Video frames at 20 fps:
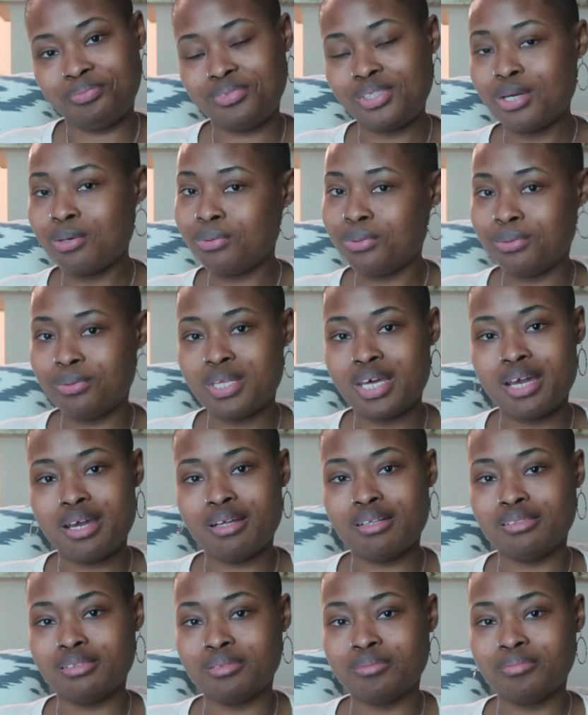Don't do
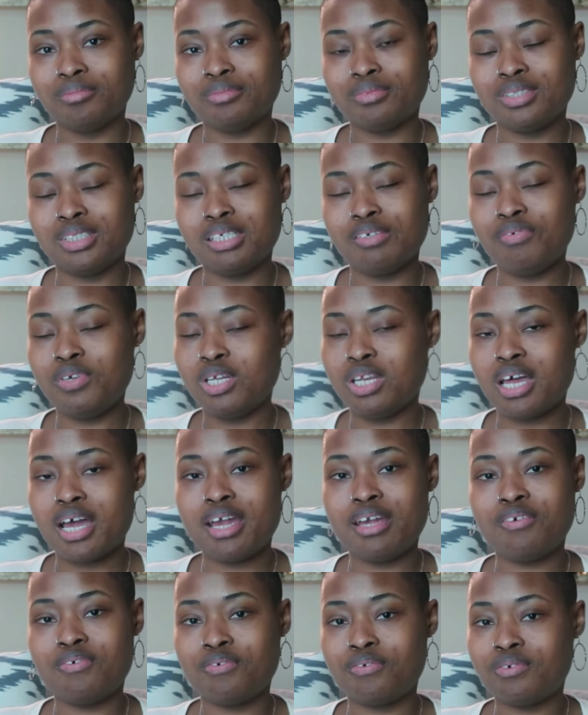that. Live your
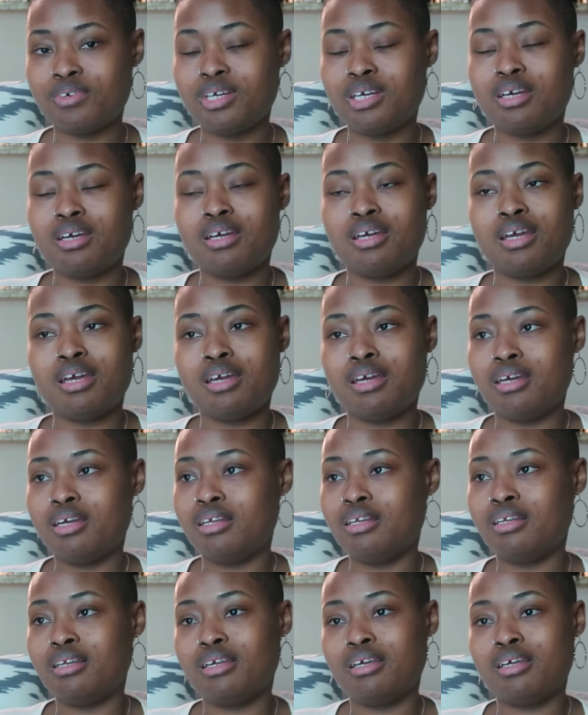life
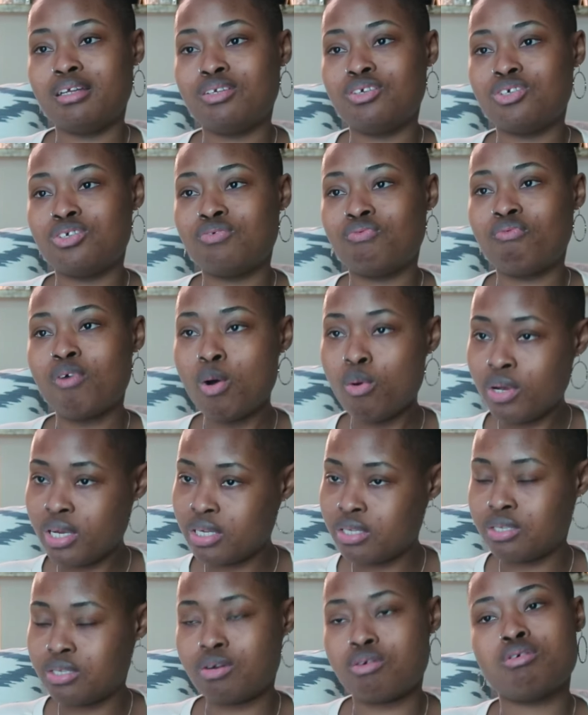and just
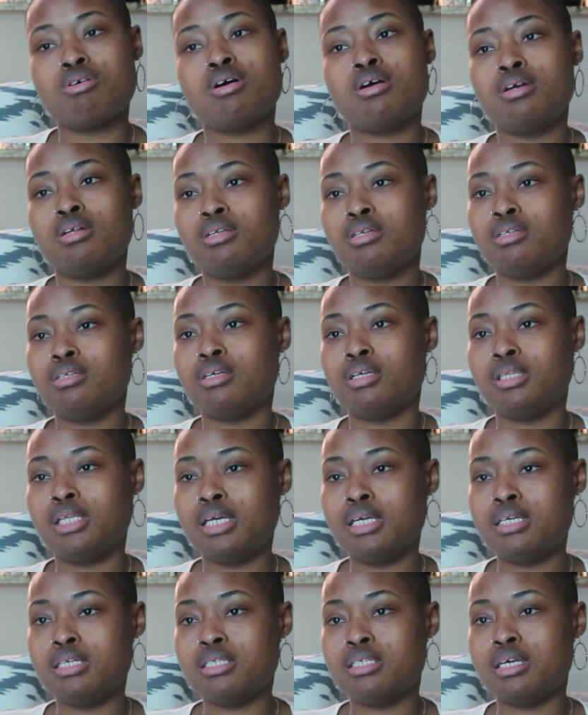focus on the
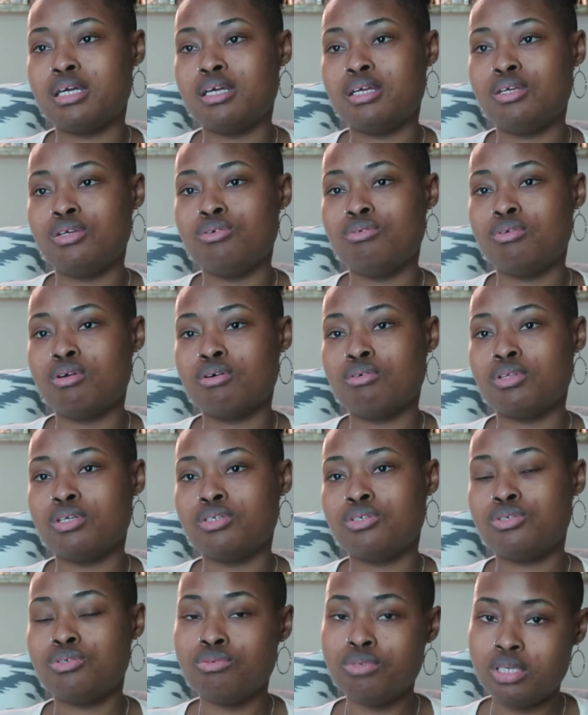things that
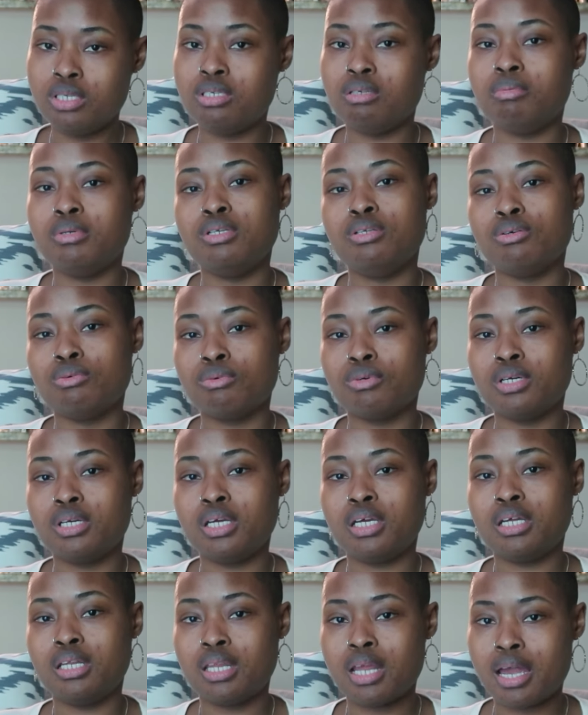that you need to be doing
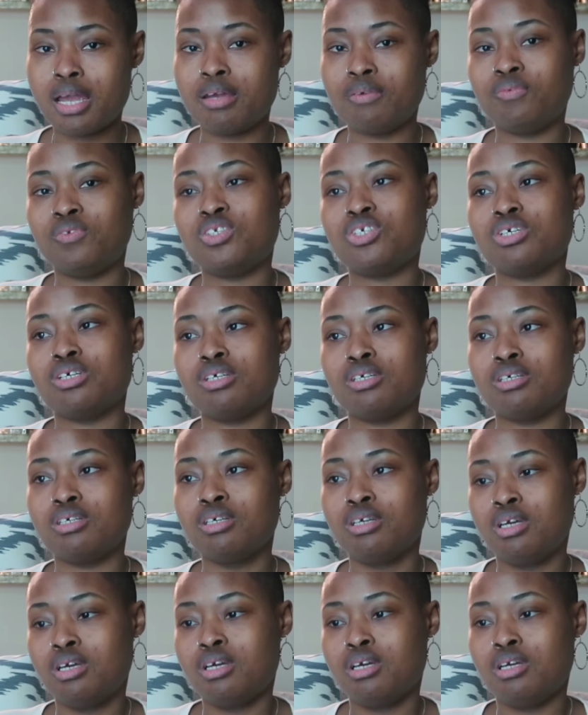in life to
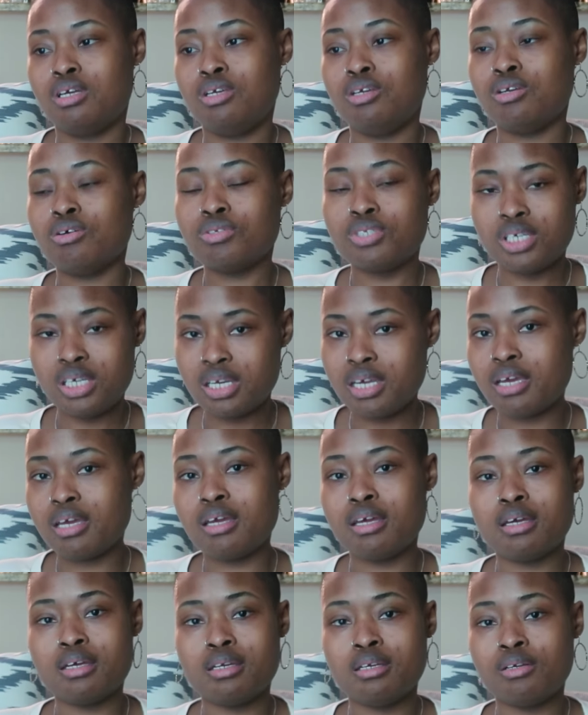to get
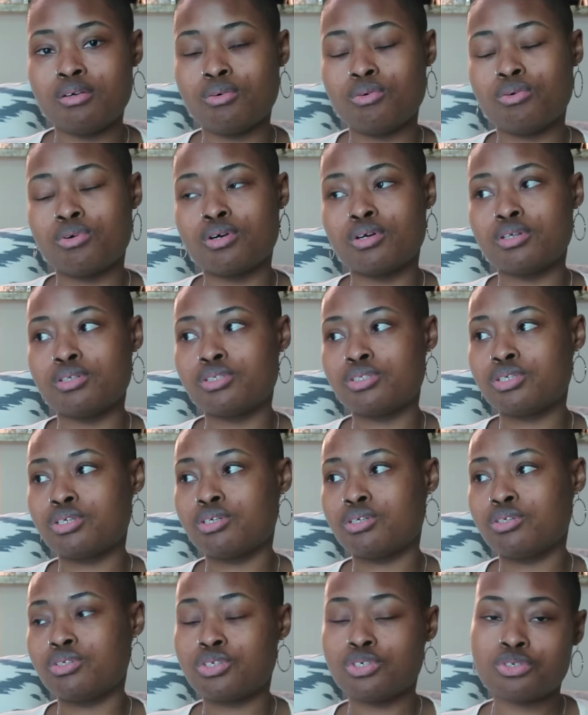ahead, or
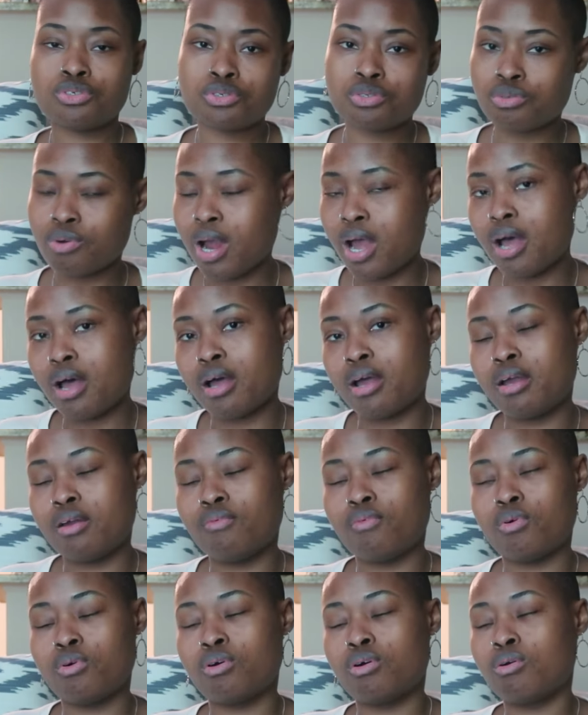to
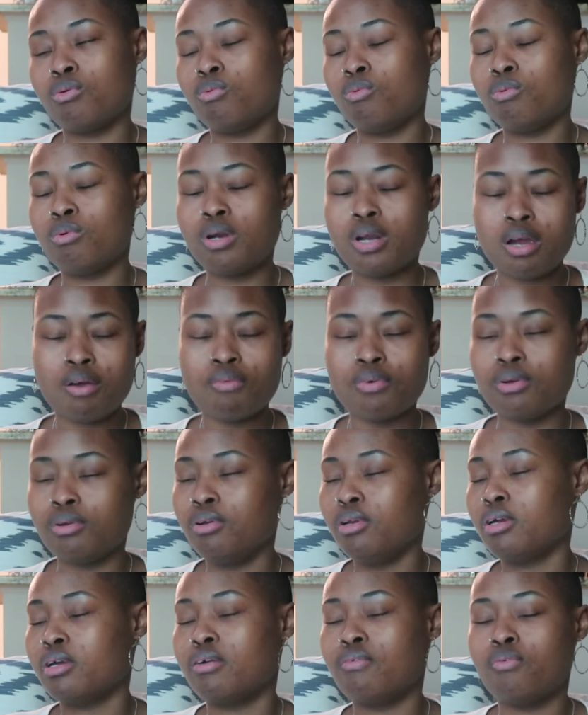strive, or whatever you're
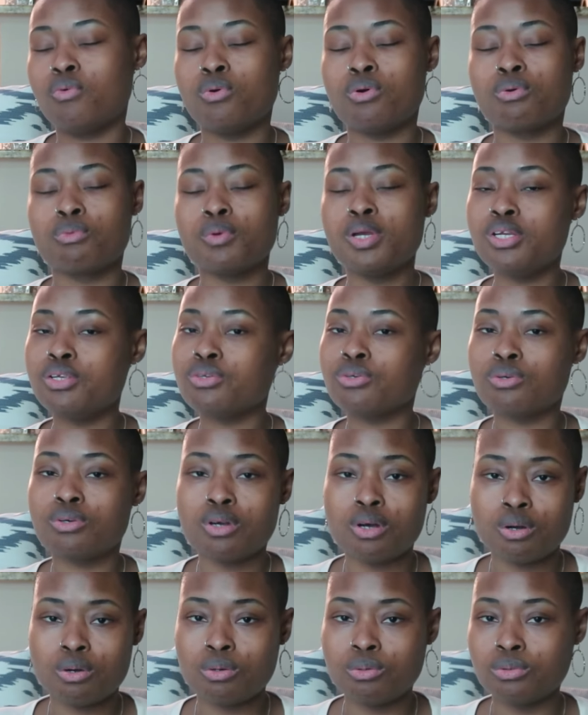looking for. Reach your
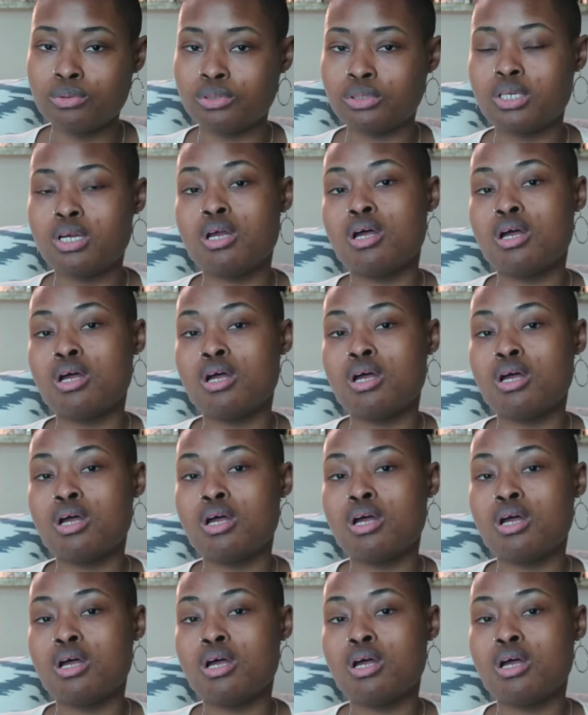goals,